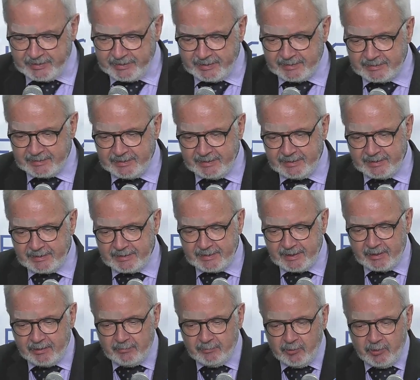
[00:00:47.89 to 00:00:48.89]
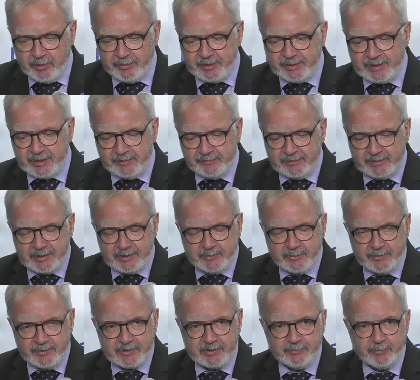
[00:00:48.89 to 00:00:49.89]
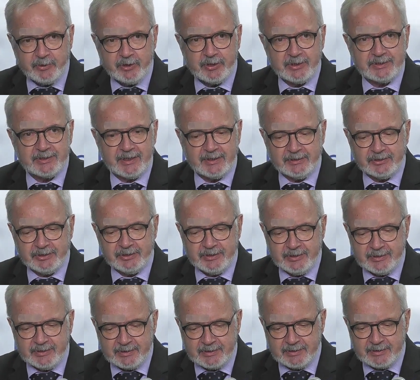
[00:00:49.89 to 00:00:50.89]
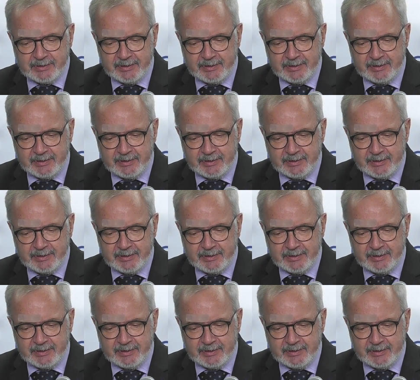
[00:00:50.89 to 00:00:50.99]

is needed now more than ever as we support countries